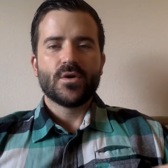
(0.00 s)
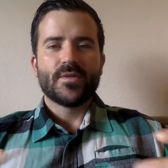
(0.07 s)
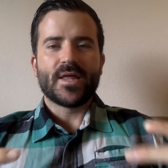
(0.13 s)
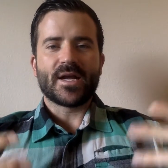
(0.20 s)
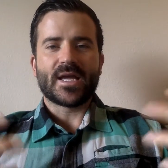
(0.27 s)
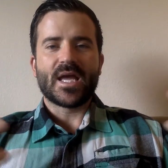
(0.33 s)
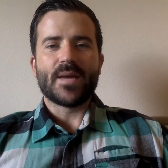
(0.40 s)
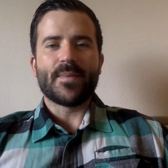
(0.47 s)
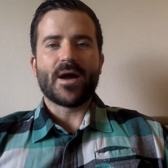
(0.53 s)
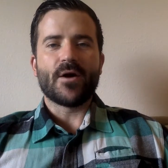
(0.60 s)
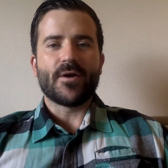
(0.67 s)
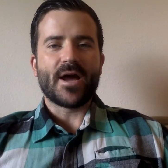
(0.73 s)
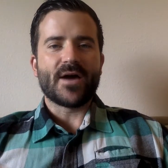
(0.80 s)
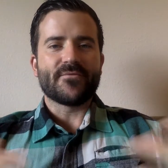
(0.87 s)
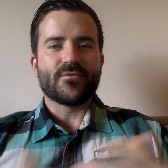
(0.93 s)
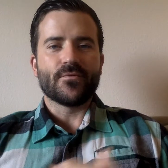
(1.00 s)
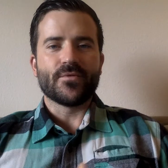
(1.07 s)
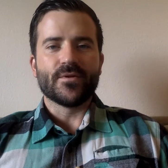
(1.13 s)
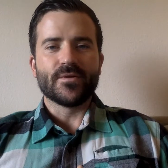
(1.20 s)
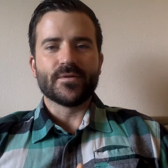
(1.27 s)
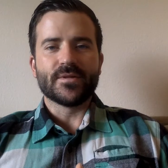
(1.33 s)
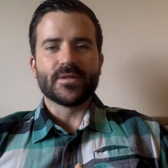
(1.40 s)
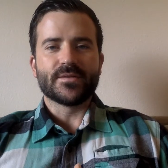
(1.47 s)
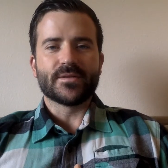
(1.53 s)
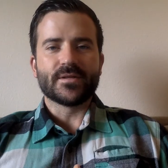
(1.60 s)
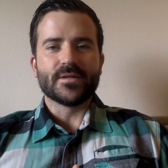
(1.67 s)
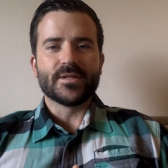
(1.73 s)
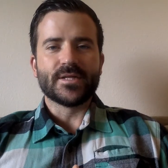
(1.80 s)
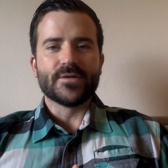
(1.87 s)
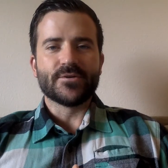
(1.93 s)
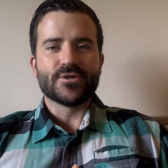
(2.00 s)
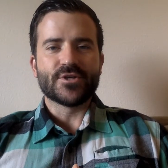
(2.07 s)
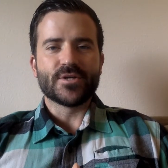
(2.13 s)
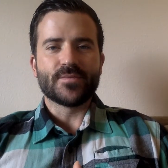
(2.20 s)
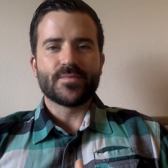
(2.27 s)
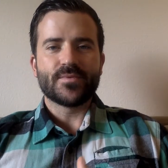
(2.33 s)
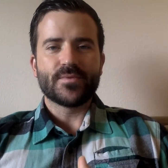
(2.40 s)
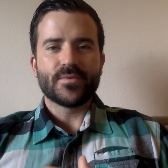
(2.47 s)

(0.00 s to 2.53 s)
that came out after the leadership